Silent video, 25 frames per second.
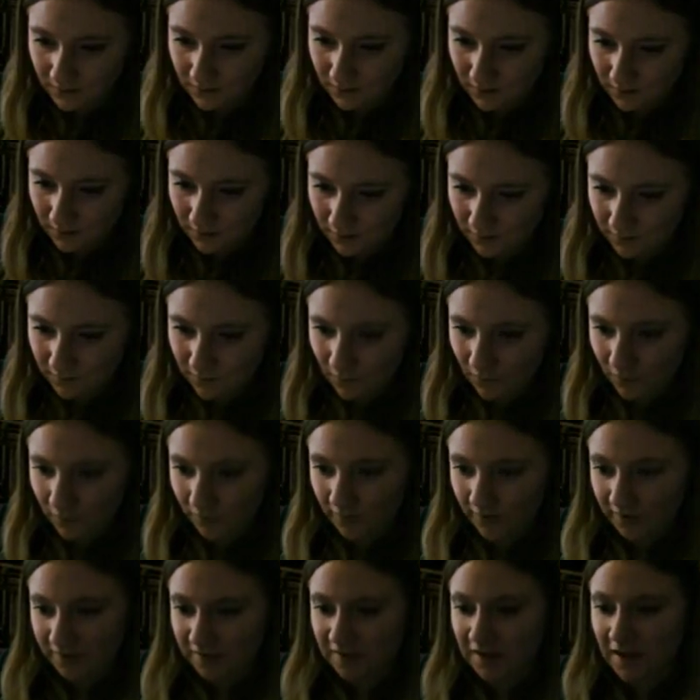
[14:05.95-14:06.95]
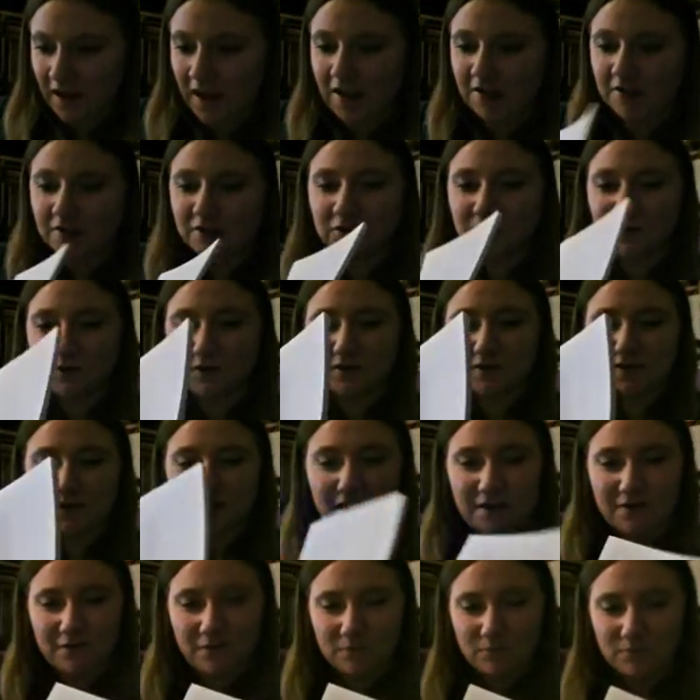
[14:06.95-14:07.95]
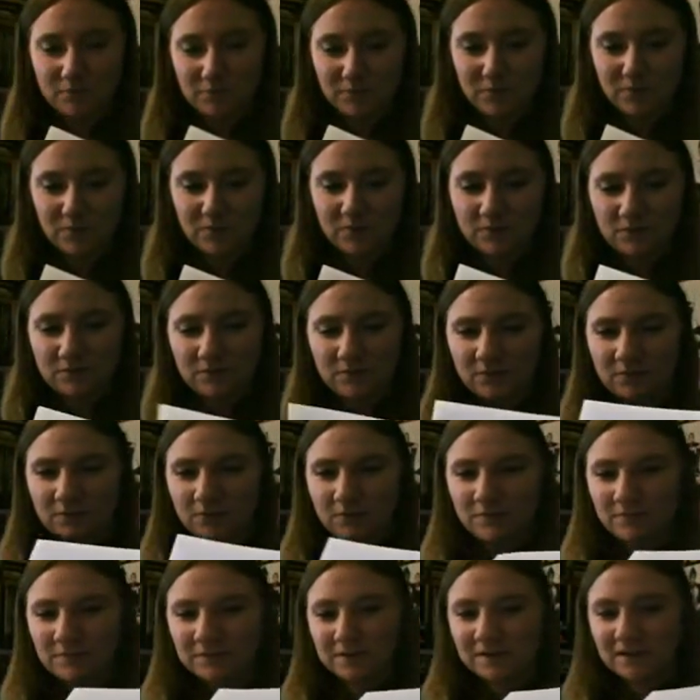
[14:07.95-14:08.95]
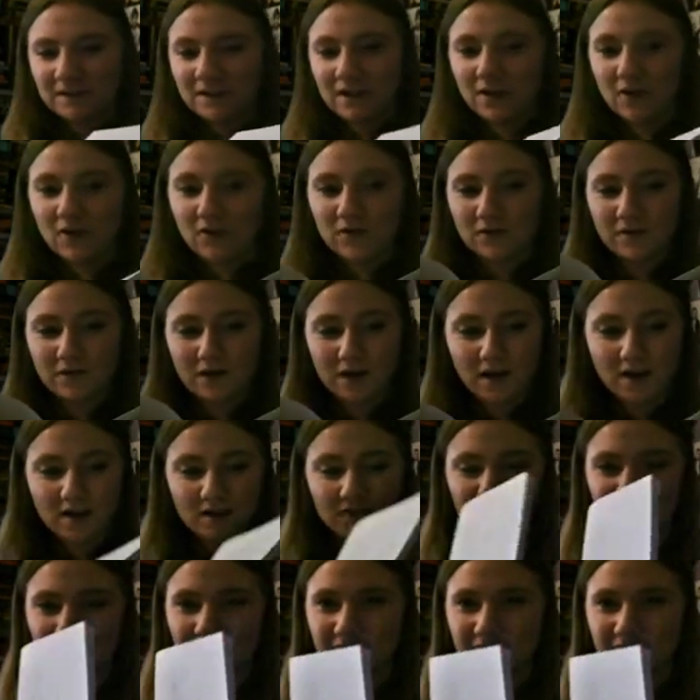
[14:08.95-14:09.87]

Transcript: 84 right to the end, so see all of that?